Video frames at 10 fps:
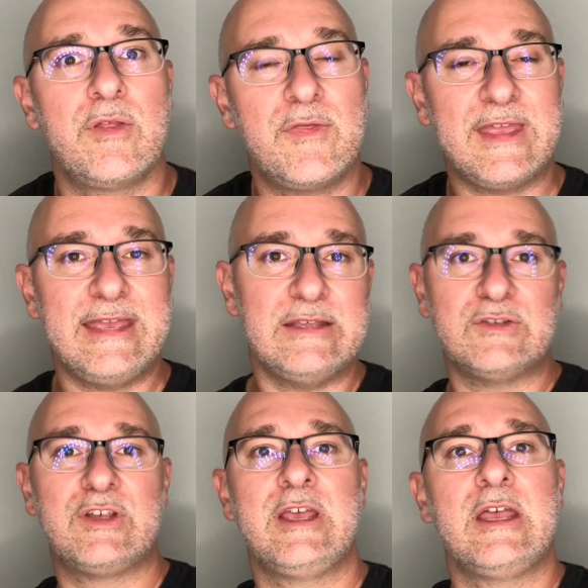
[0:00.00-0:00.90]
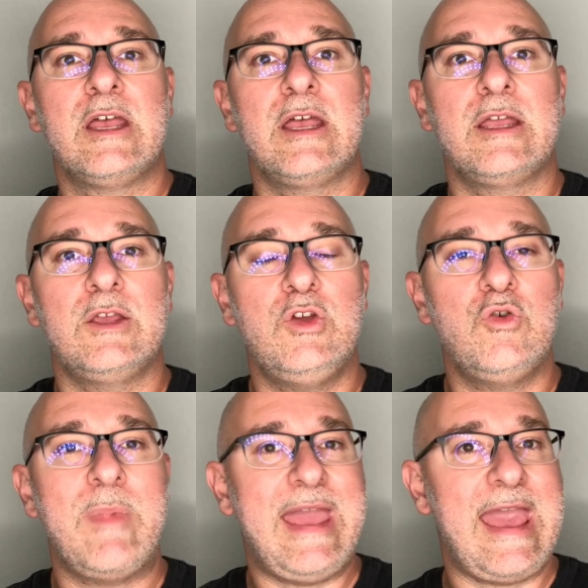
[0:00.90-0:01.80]
know, the thing is,
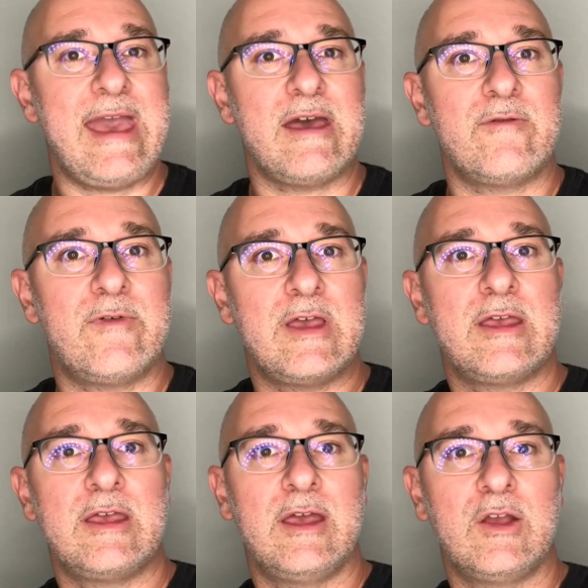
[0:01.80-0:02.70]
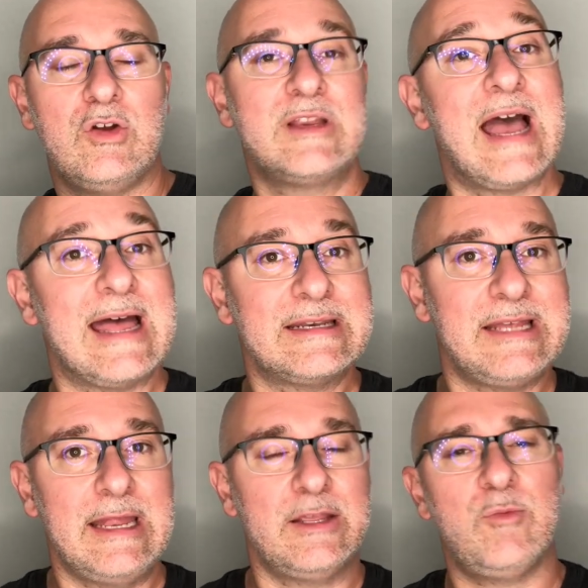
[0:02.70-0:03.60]
you may have good
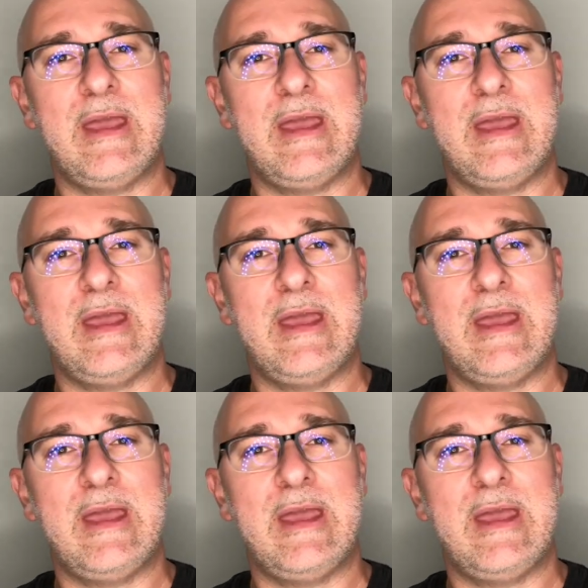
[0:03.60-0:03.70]
content. You